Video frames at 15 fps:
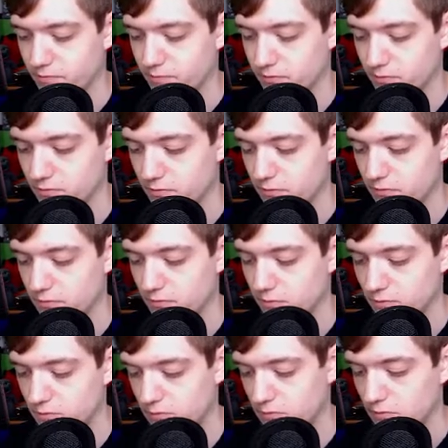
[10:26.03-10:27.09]

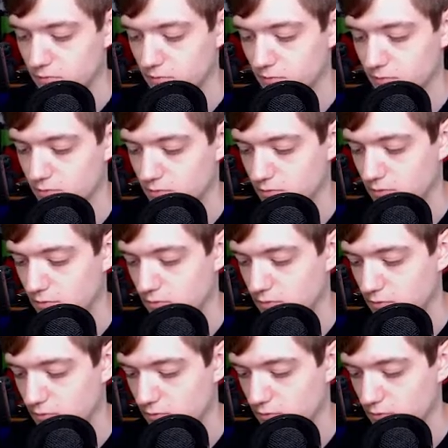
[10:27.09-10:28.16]

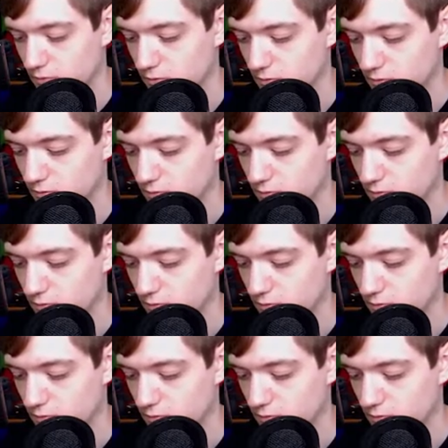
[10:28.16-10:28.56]
(no one is talking)